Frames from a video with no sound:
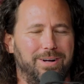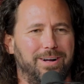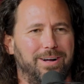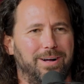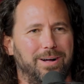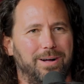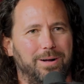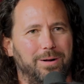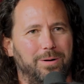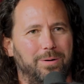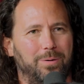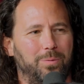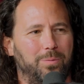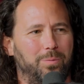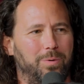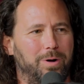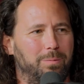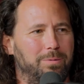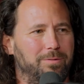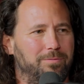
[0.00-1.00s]

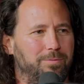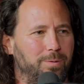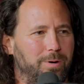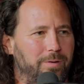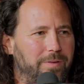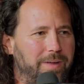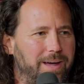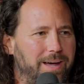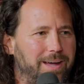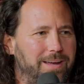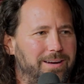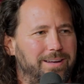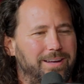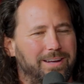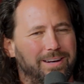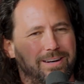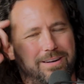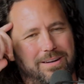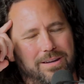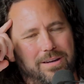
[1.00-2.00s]
well before that,
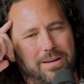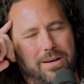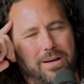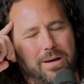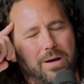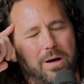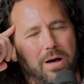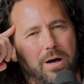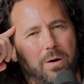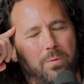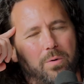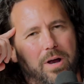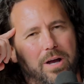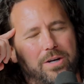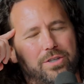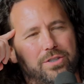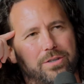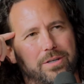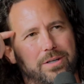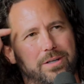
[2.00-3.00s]
and we're
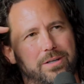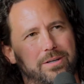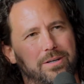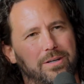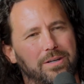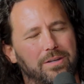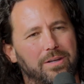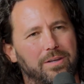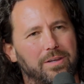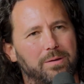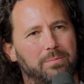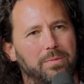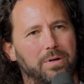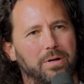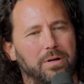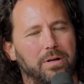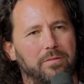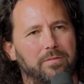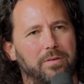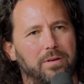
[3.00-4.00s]
actually in the
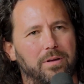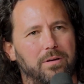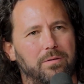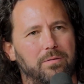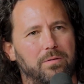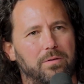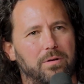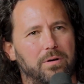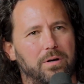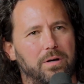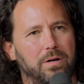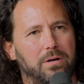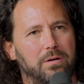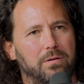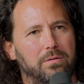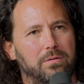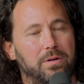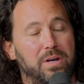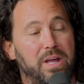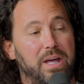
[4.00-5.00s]
middle of the
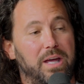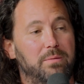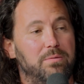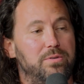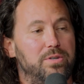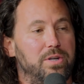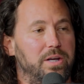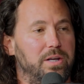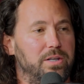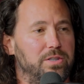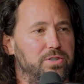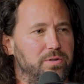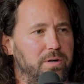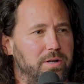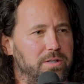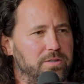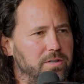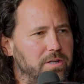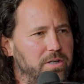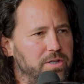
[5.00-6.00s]
name change,
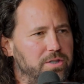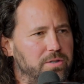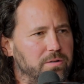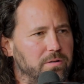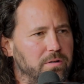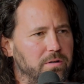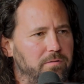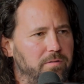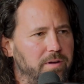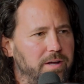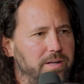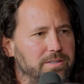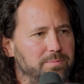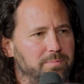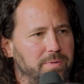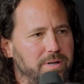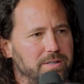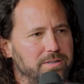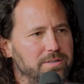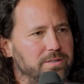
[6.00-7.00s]
Translational Advanced
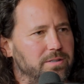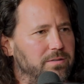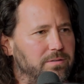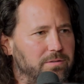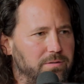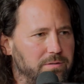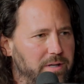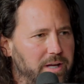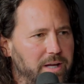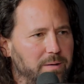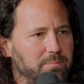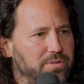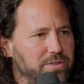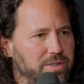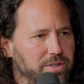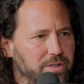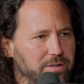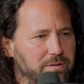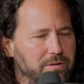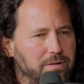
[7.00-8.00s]
Medicine, TAM
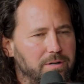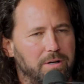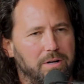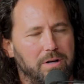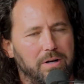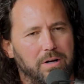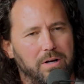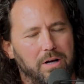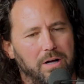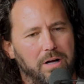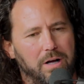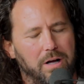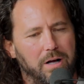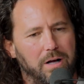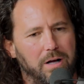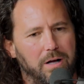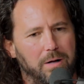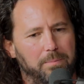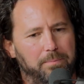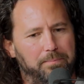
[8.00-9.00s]
Center,
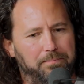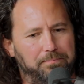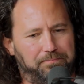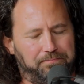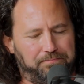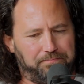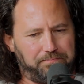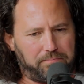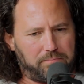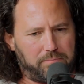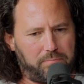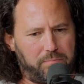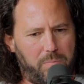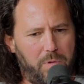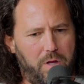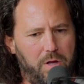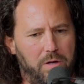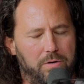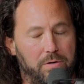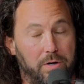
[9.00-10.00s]

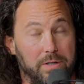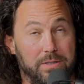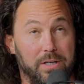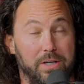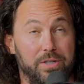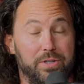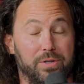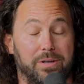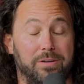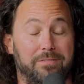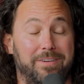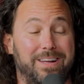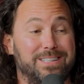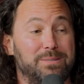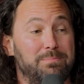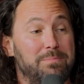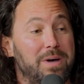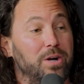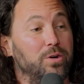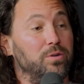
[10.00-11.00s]
Translational
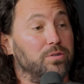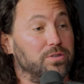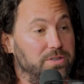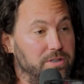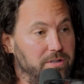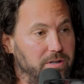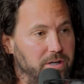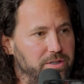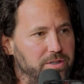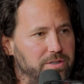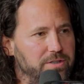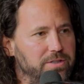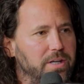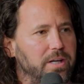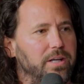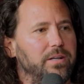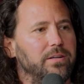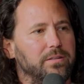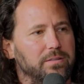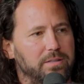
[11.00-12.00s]
Advanced Medical Center, I should
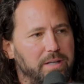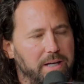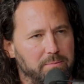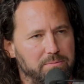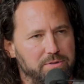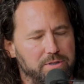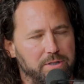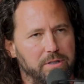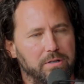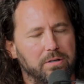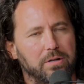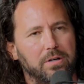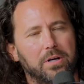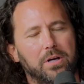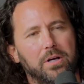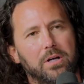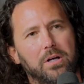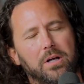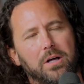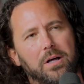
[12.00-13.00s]
say, TAM Center.
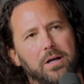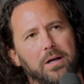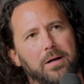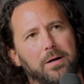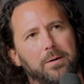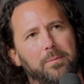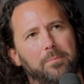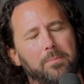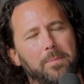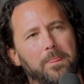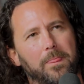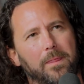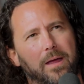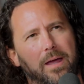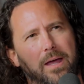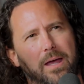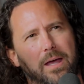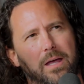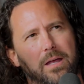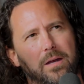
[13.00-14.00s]

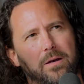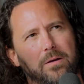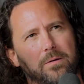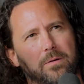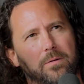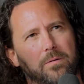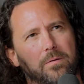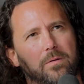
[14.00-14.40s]
And